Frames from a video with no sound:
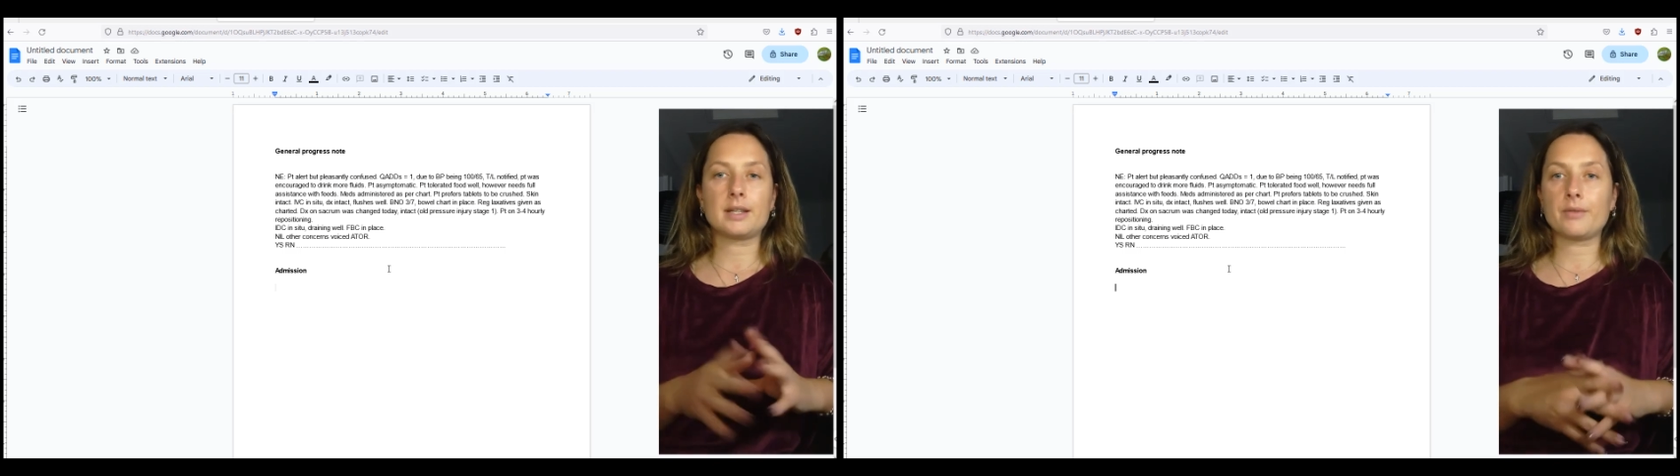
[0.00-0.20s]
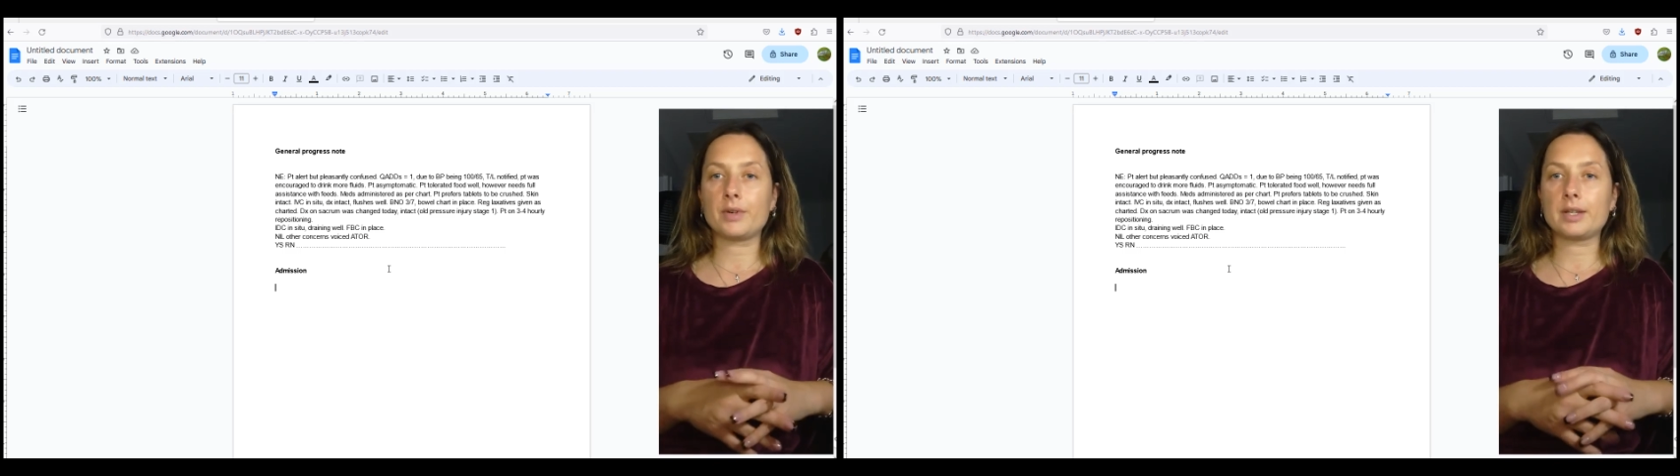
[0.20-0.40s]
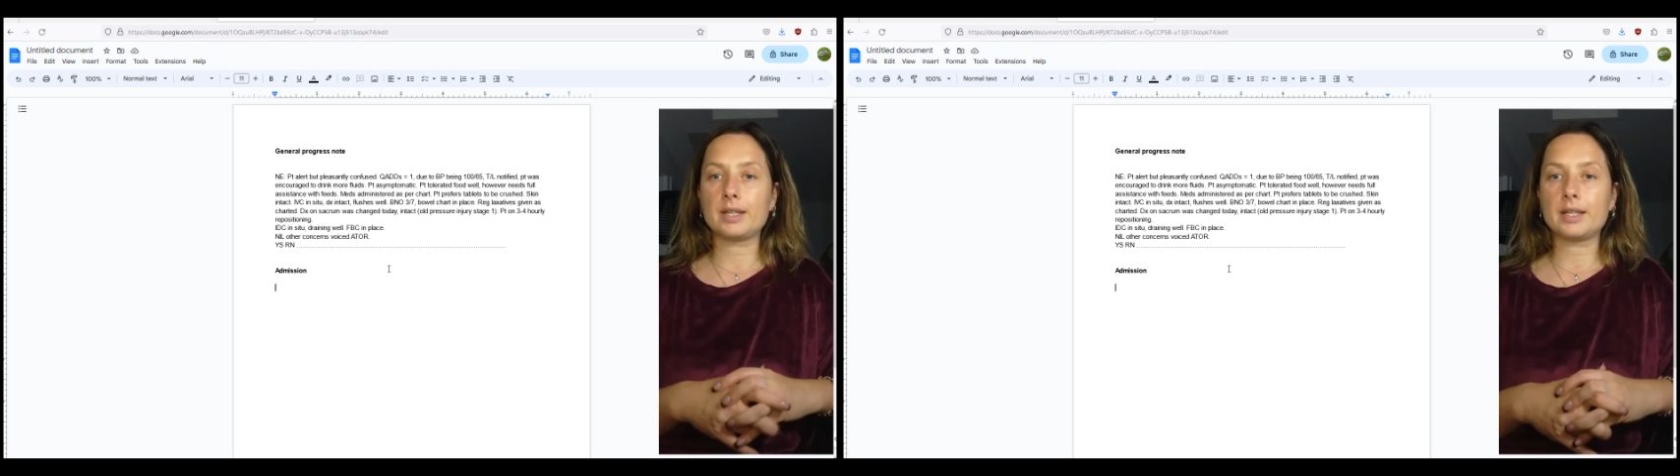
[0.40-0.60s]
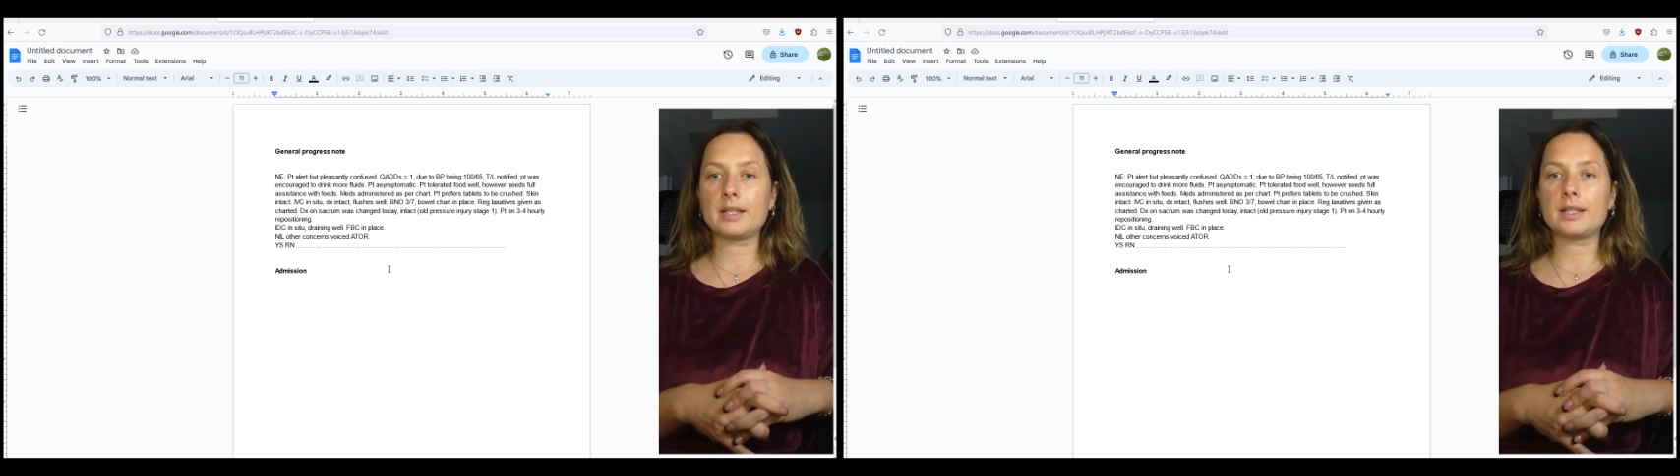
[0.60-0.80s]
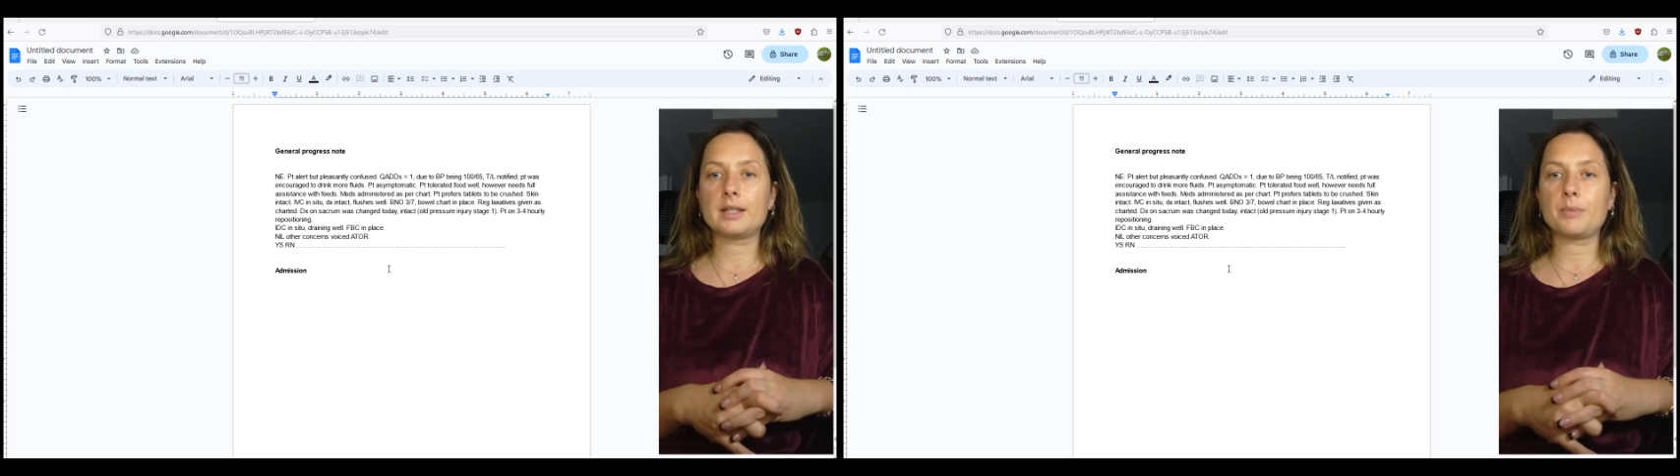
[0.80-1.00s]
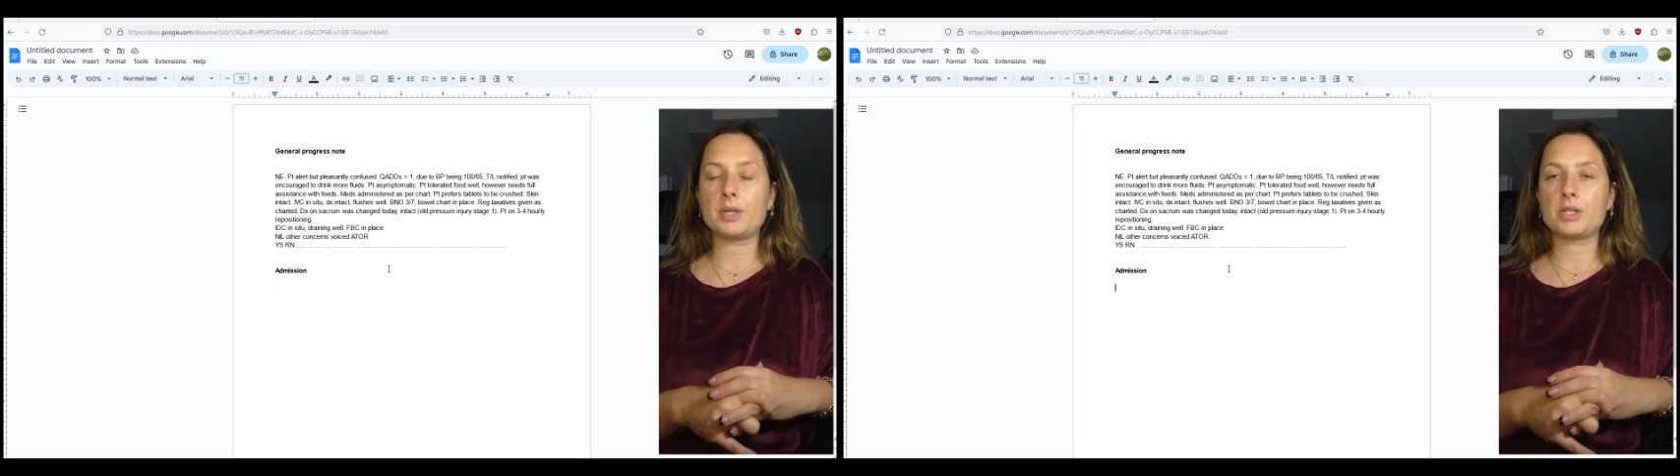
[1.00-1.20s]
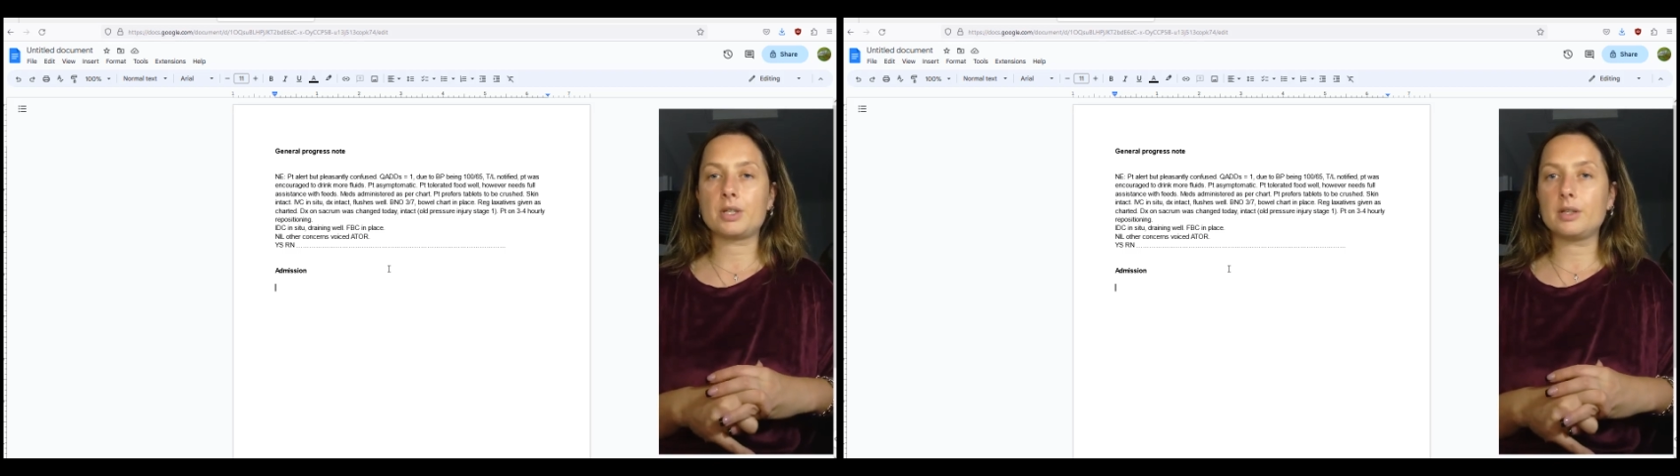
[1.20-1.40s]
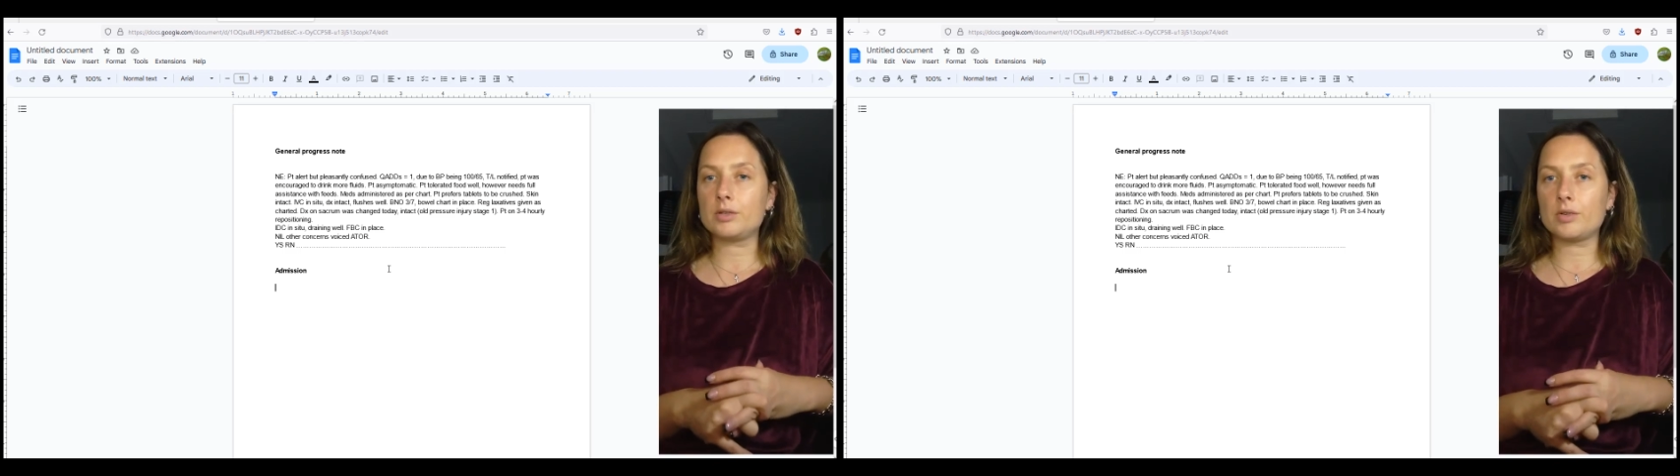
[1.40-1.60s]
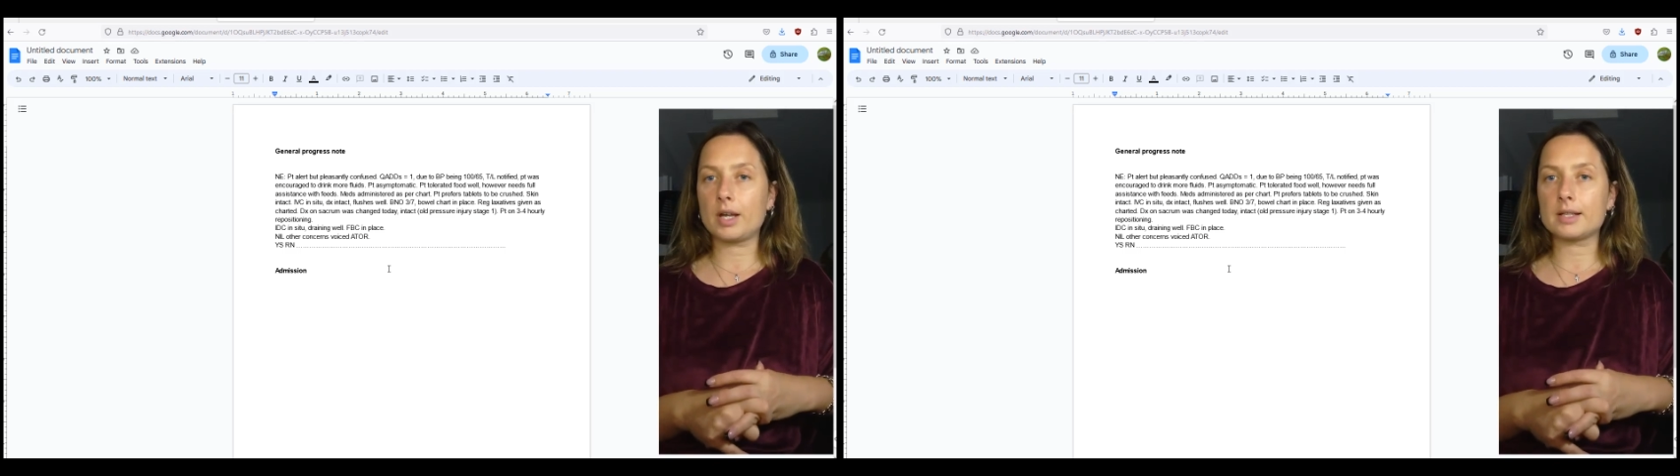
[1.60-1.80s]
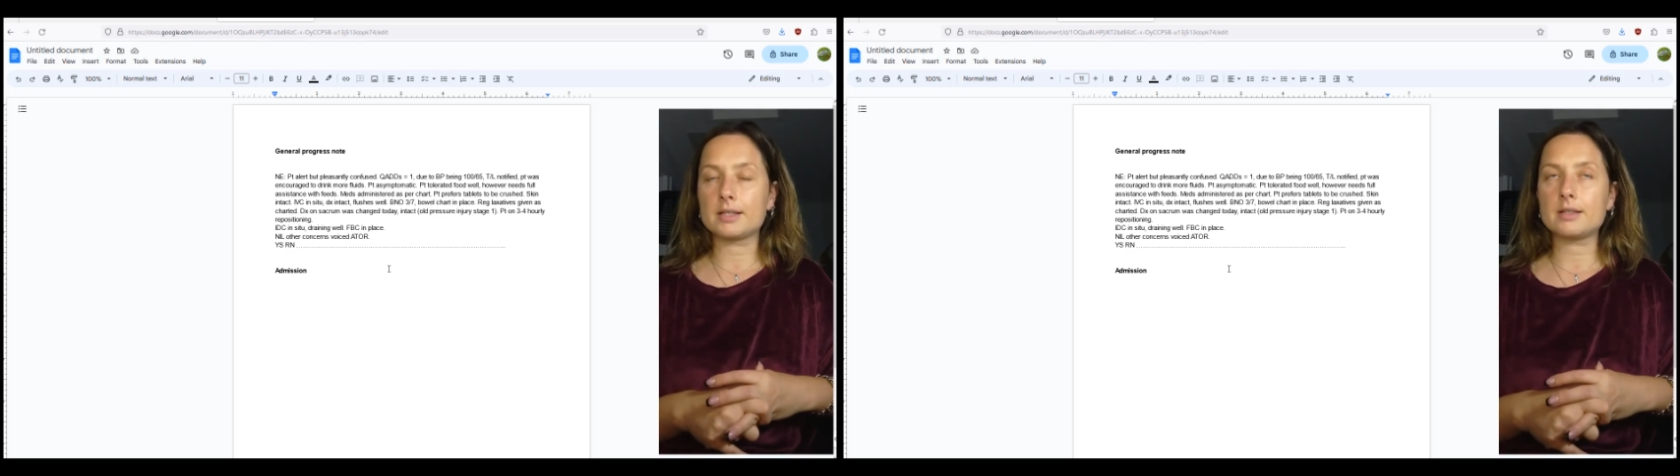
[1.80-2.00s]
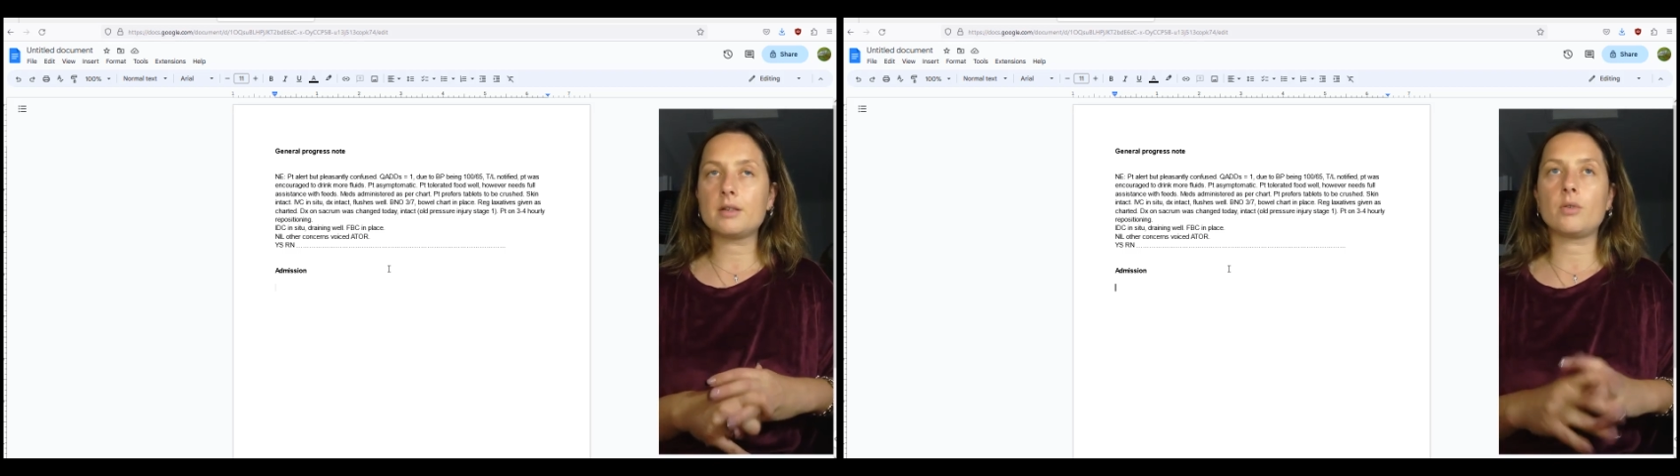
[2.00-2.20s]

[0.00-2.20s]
and everything that the patient needs to answer,